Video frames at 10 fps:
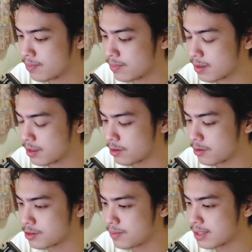I'm gonna go
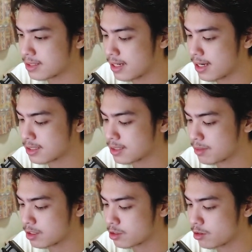into my settings. I'm
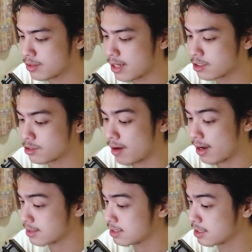gonna scroll down to
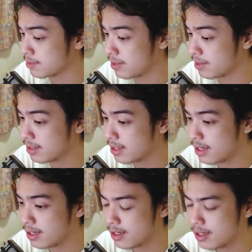accessibility.
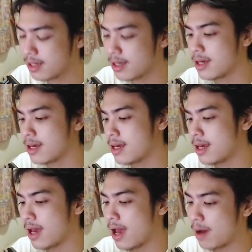
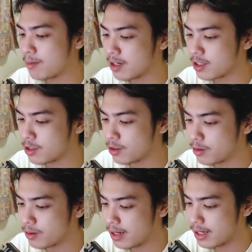I'm gonna
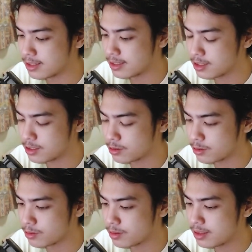go
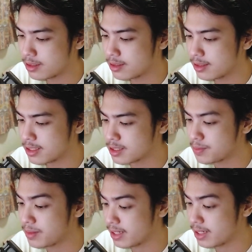into
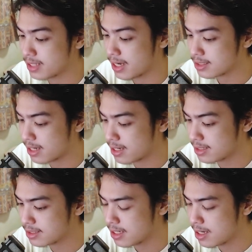display and text
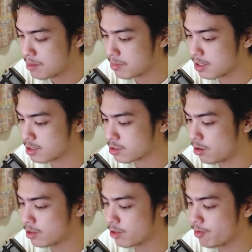size. I'm gonna scroll
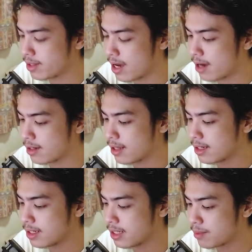all the way down and
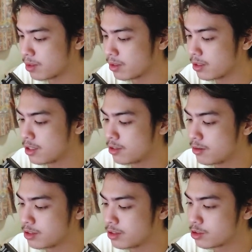enable
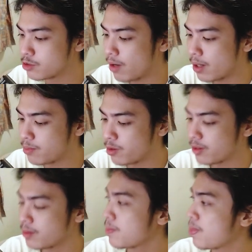reduce white point.
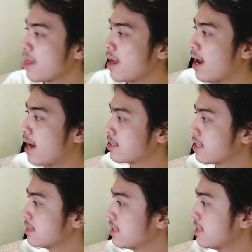As you can
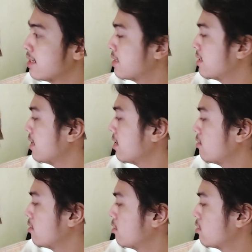see, this is it.
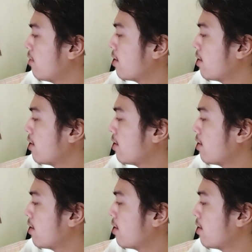Reduced white